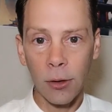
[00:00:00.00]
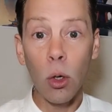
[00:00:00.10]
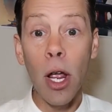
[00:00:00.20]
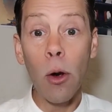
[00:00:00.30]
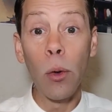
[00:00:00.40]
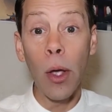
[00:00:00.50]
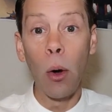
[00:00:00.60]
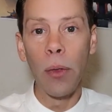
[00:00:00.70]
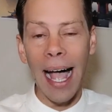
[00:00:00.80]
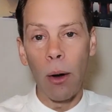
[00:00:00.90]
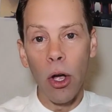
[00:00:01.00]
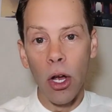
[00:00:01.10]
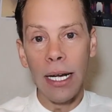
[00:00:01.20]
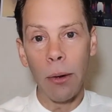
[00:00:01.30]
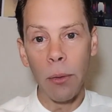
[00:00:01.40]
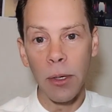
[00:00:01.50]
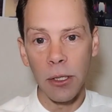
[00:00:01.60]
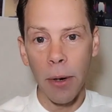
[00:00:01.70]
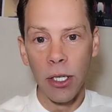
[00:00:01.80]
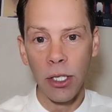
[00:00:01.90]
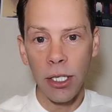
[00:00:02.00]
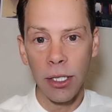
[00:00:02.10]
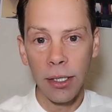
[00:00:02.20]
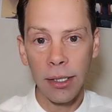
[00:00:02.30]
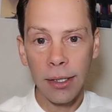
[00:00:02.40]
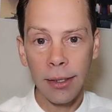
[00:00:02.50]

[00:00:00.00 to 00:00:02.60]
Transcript: Or no, or the hour earlier when we were supposed to.